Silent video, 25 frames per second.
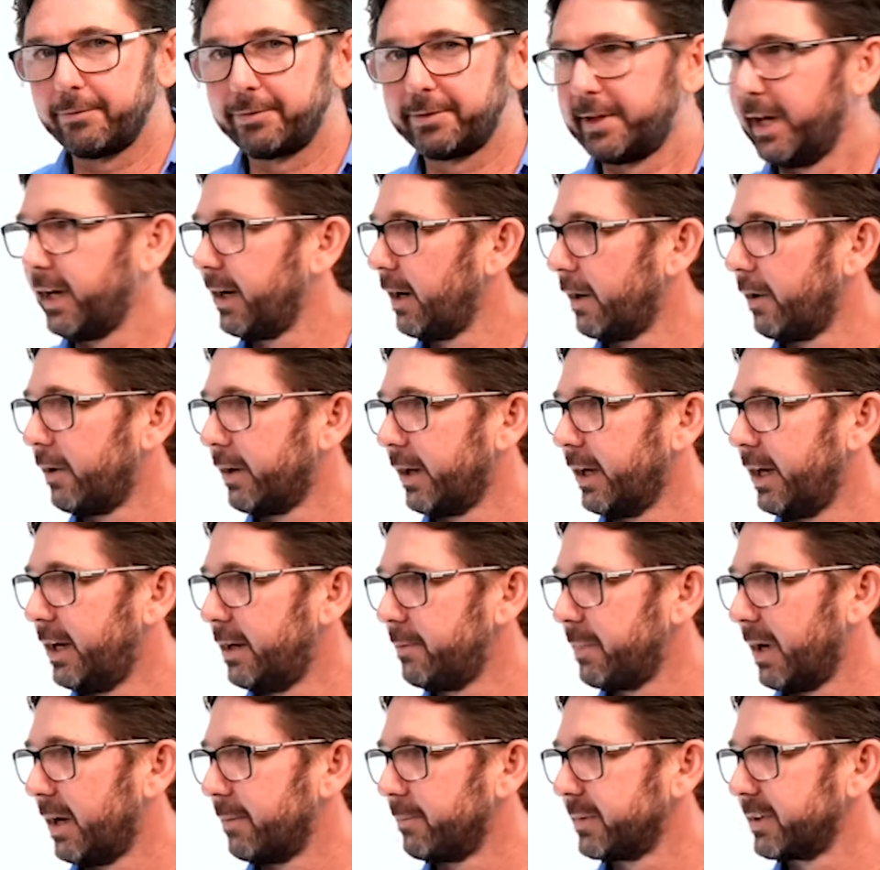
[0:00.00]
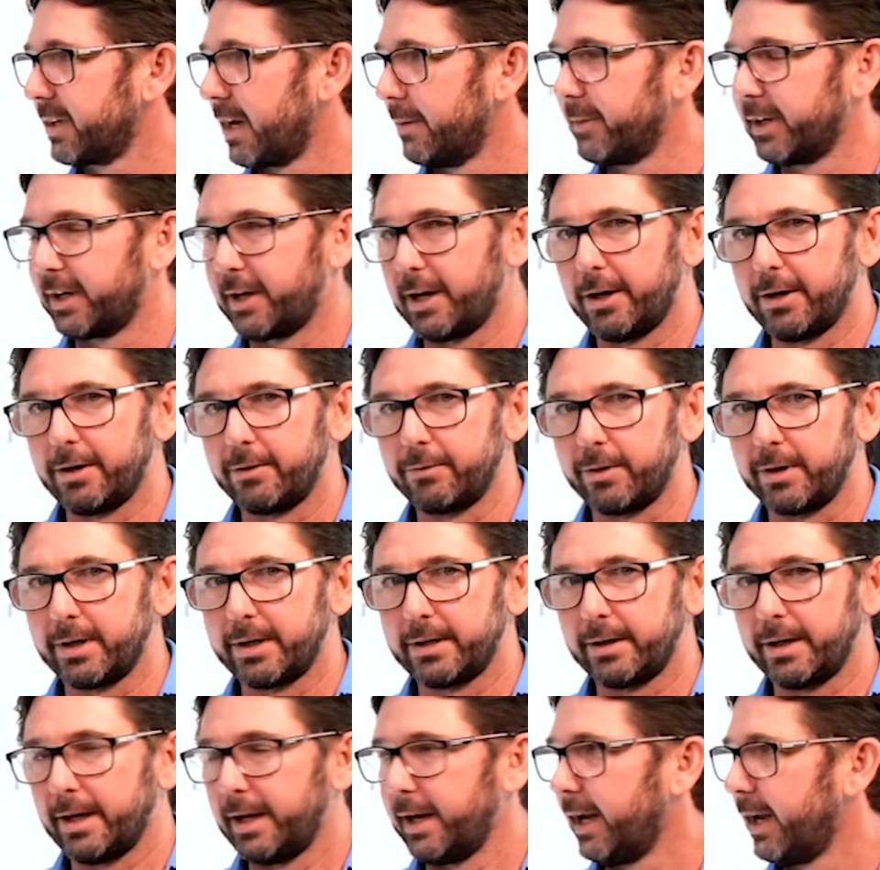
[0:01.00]
seen a lot of heat pumps come and go,
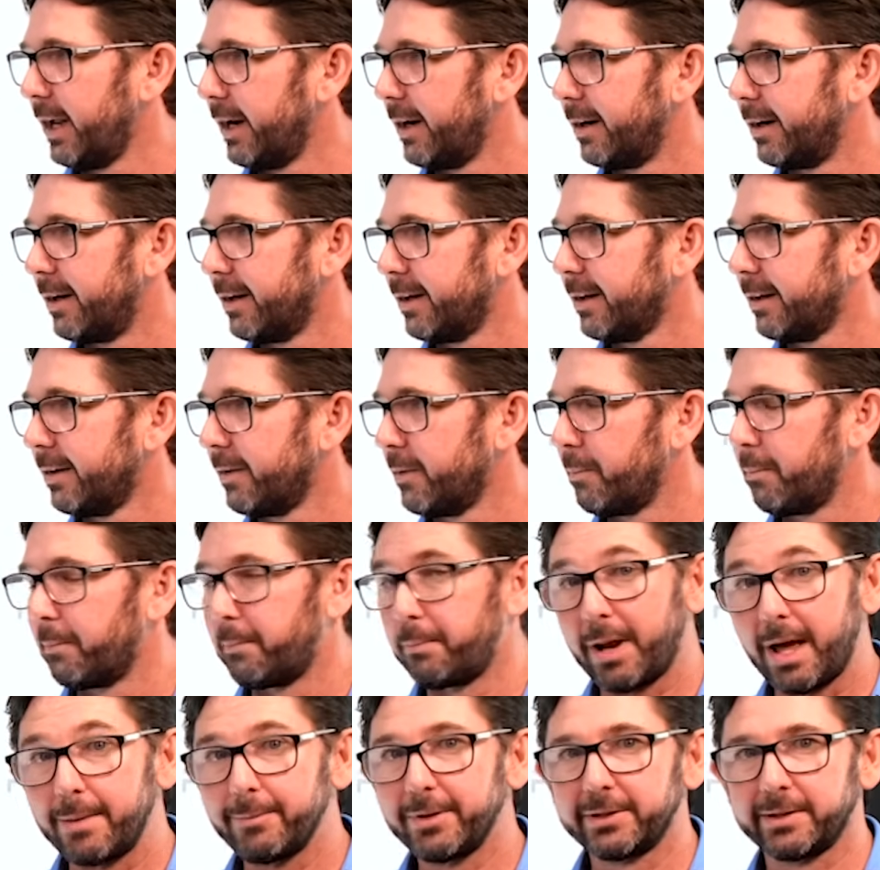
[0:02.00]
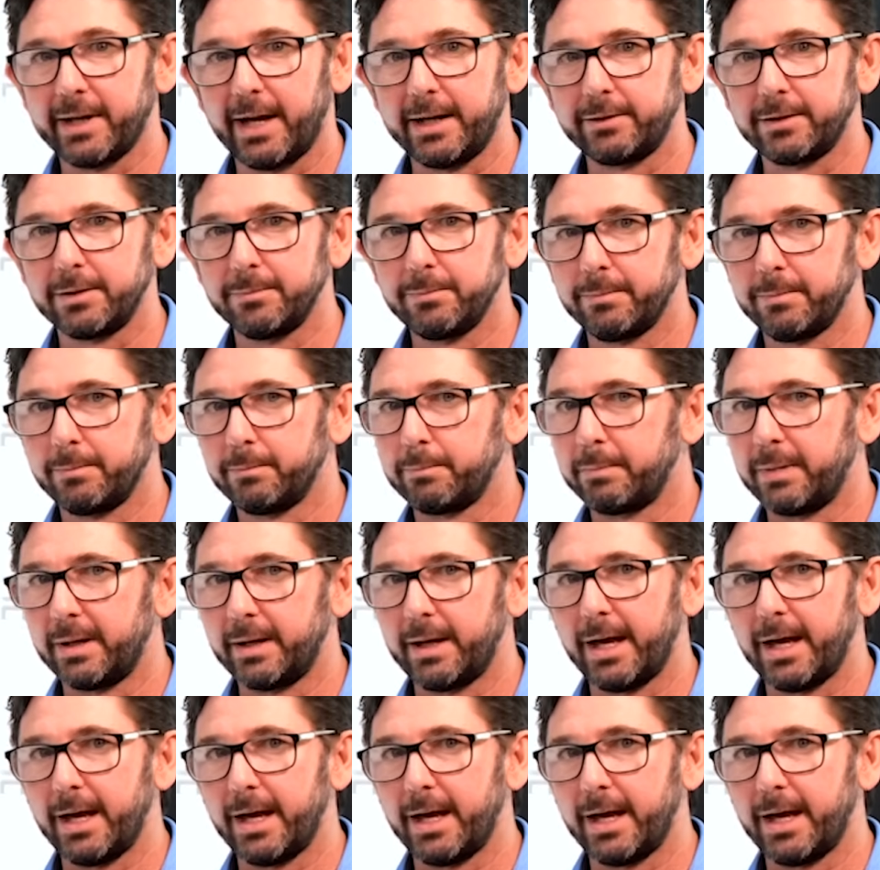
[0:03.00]
right? And plumbers hate them.